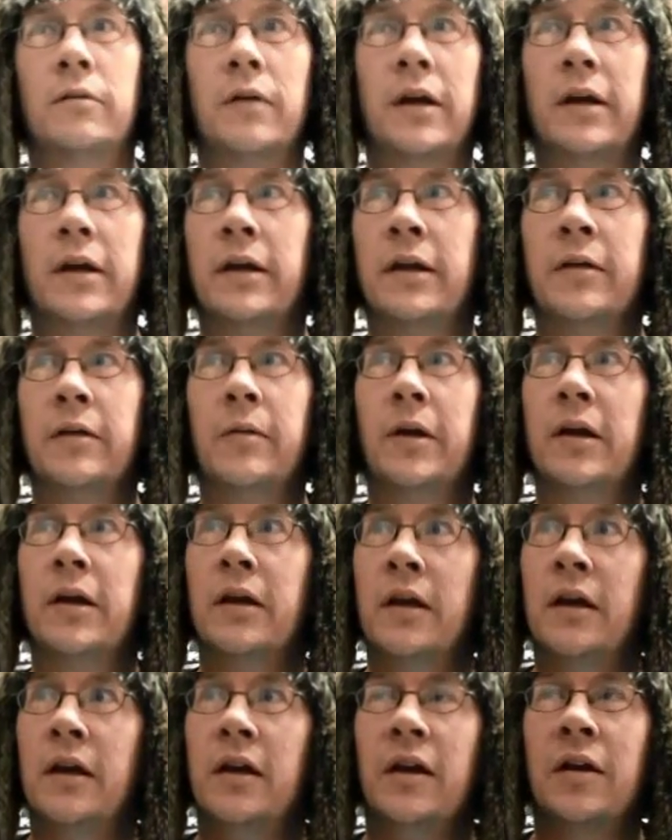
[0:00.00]
right,
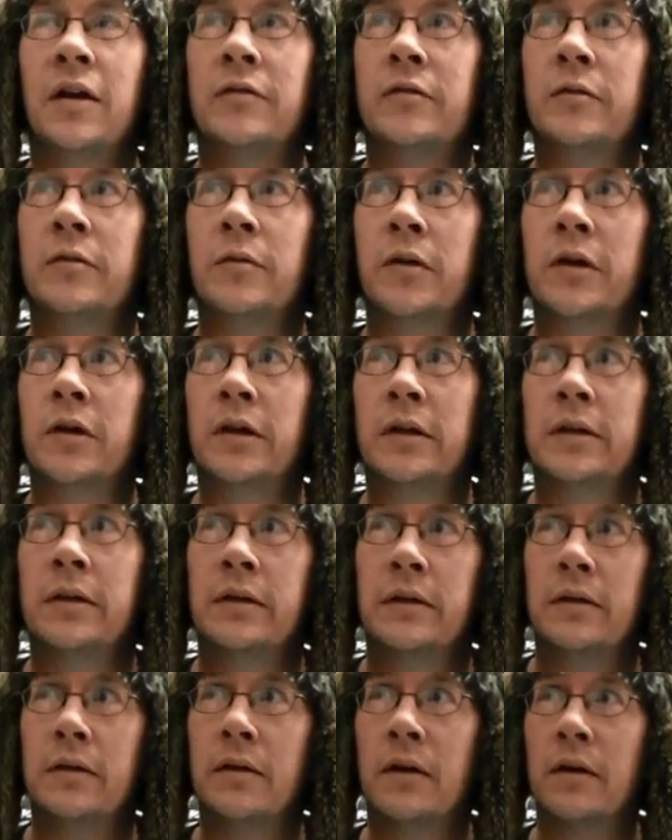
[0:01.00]
anyway,
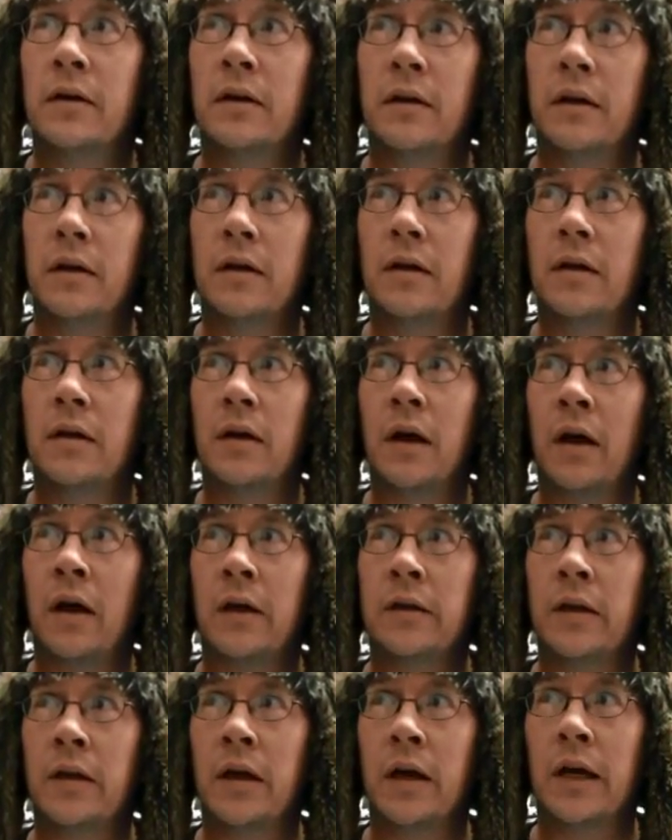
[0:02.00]
everyone
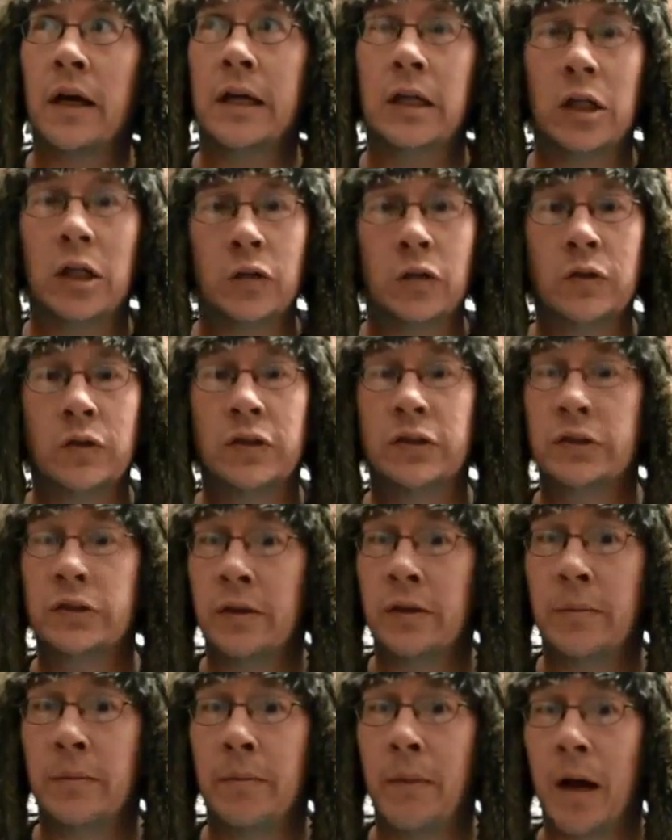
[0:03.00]
online loses
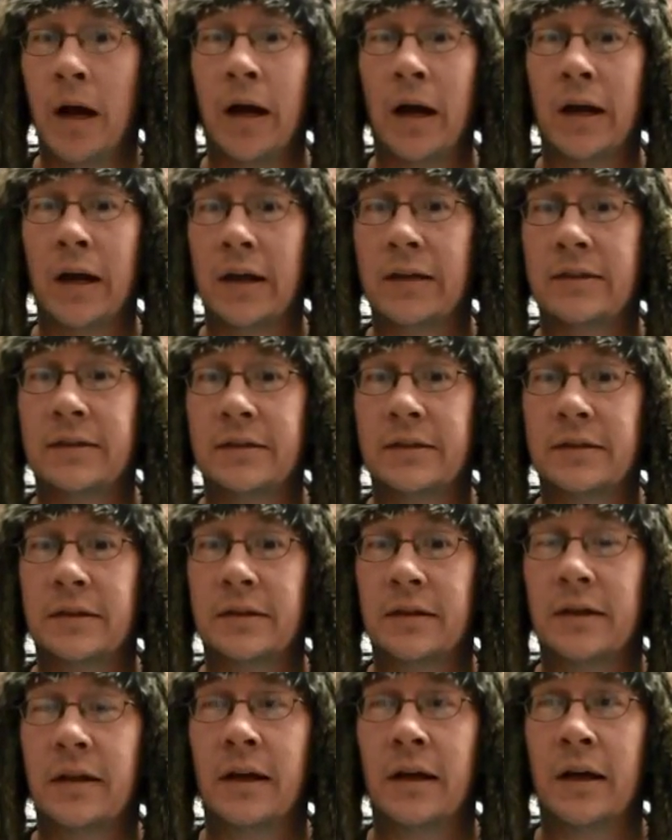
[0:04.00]
their minds,
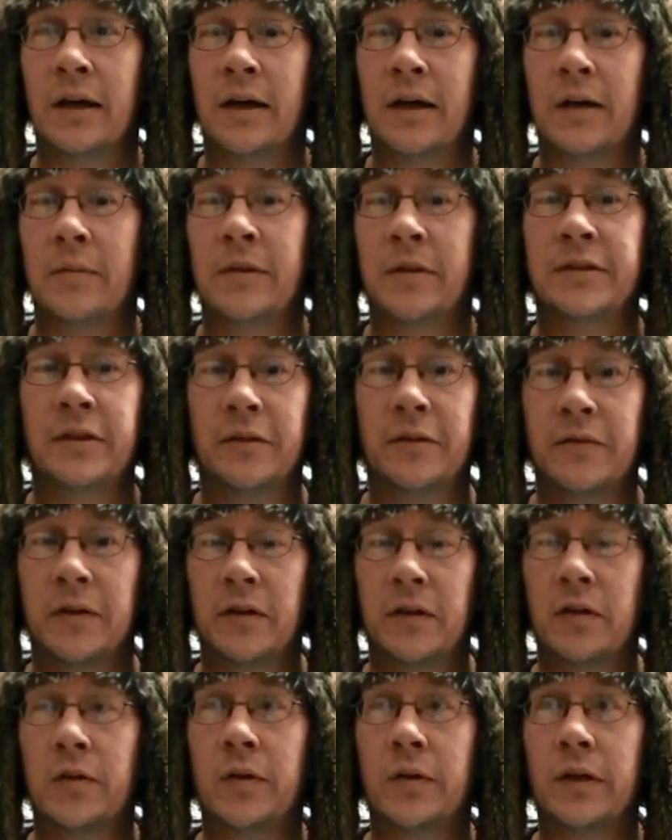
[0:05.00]
myself
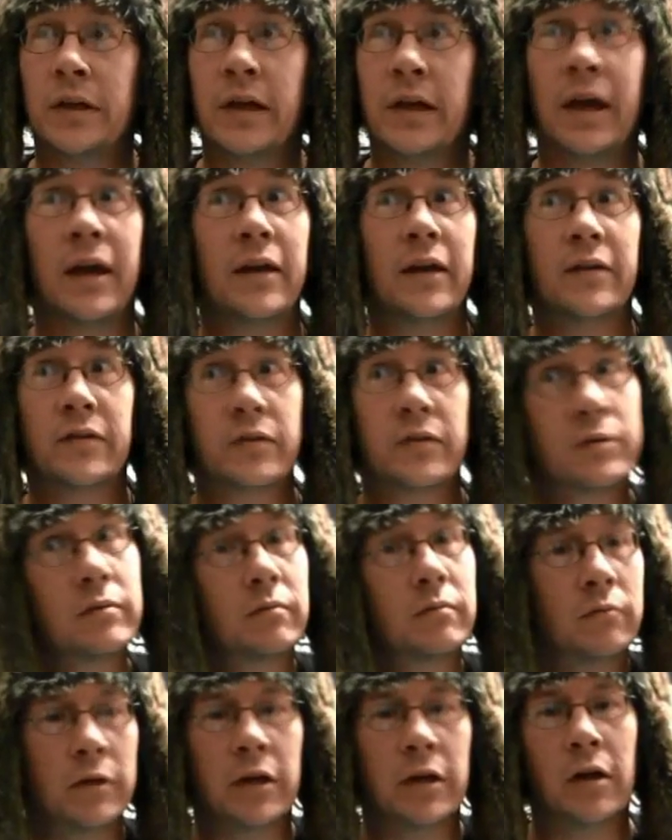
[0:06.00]
included, as
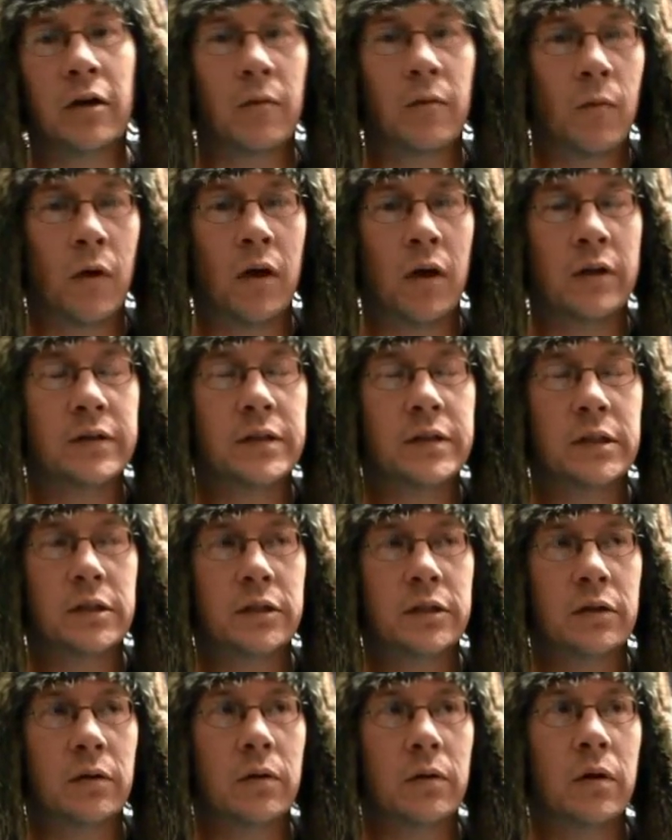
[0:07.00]
we are wont to
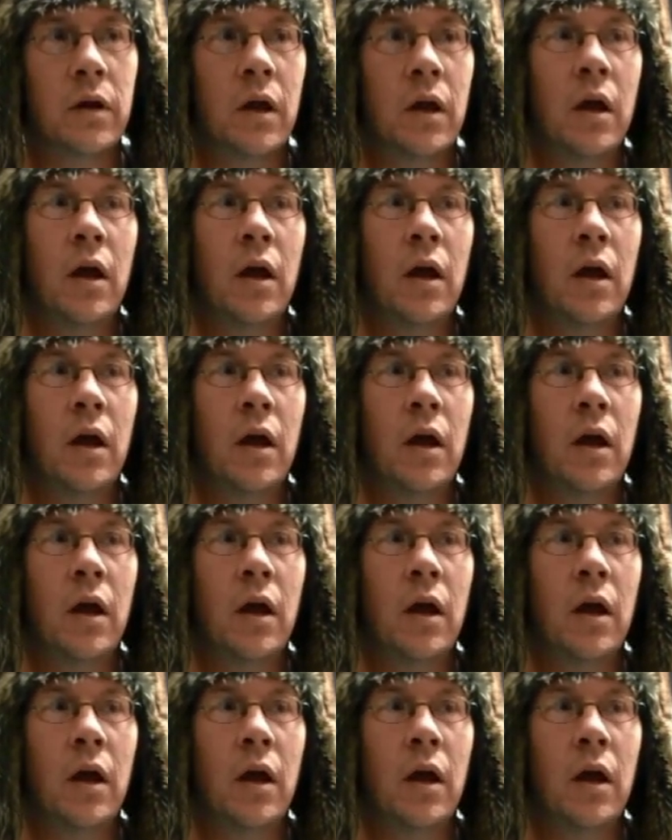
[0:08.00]
do,